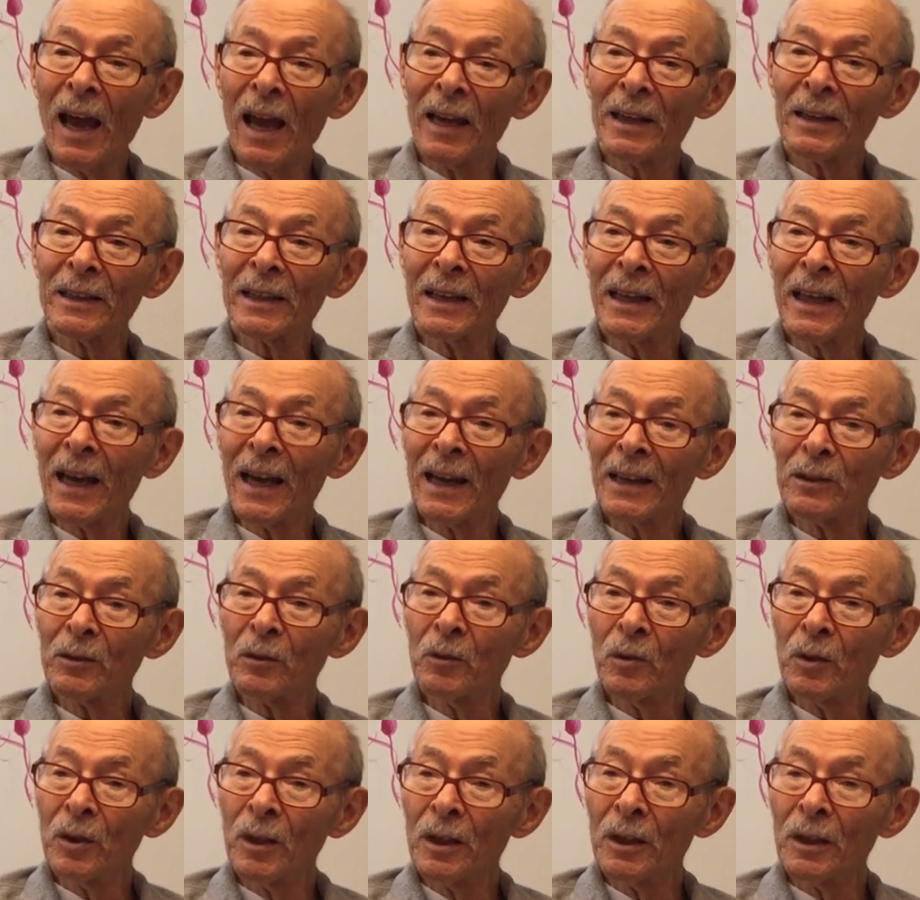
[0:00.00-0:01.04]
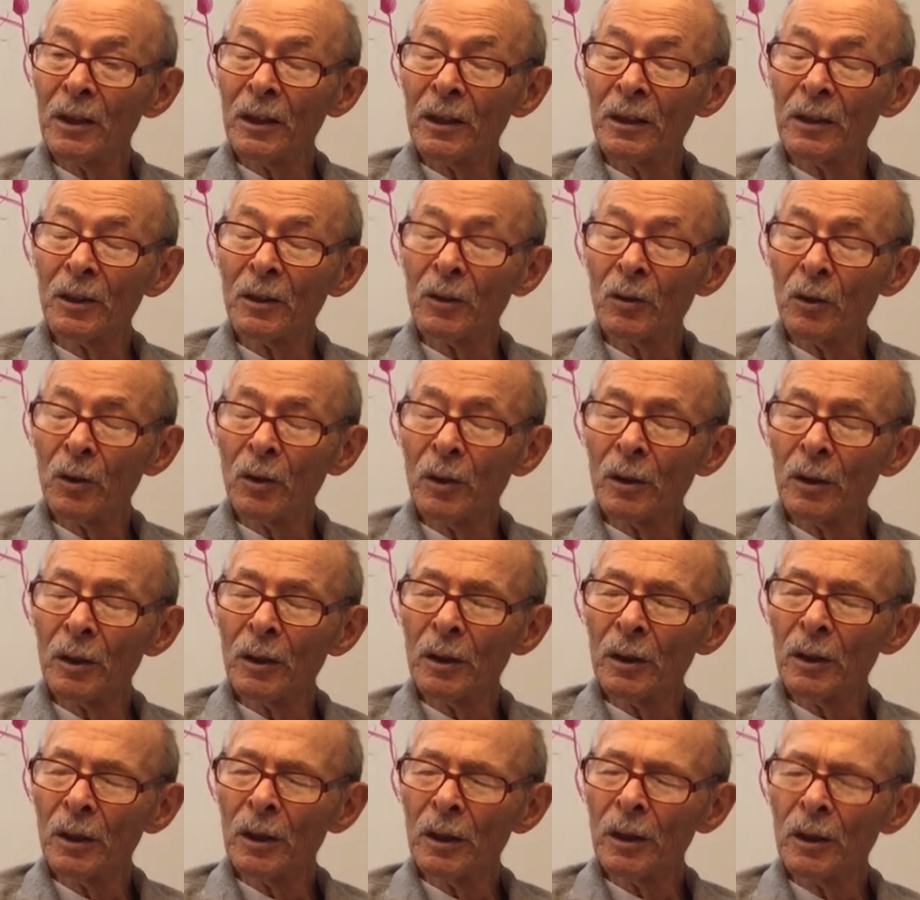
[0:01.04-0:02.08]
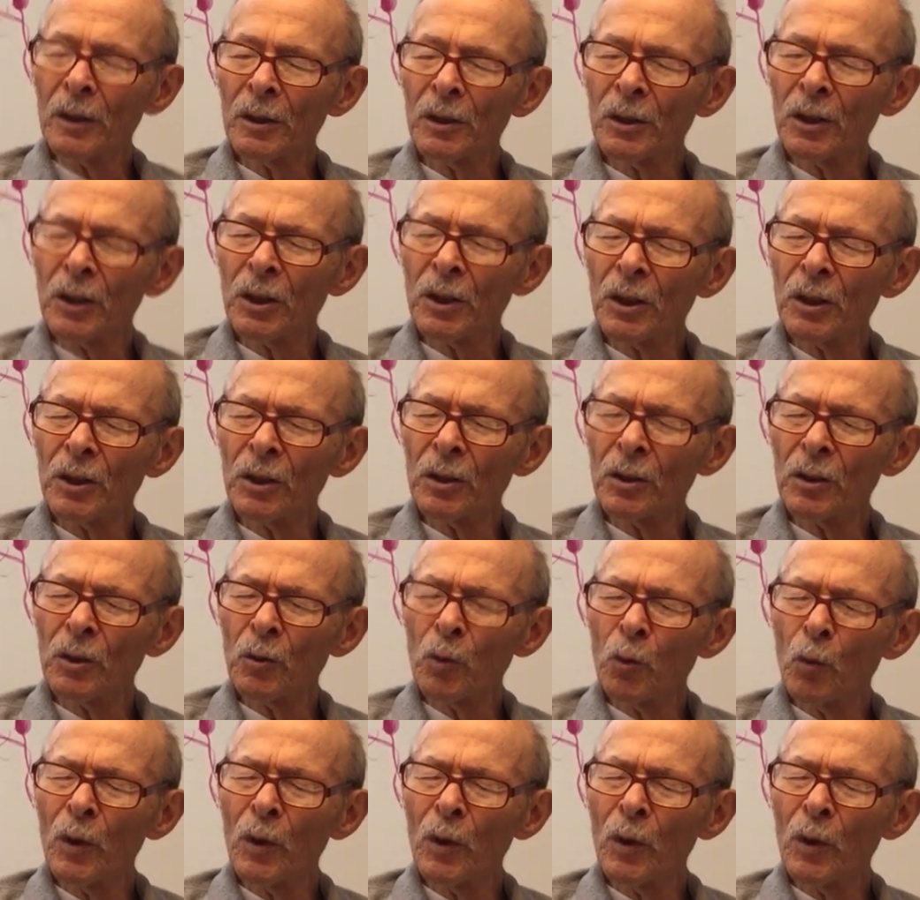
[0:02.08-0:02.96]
And he had, you know, in the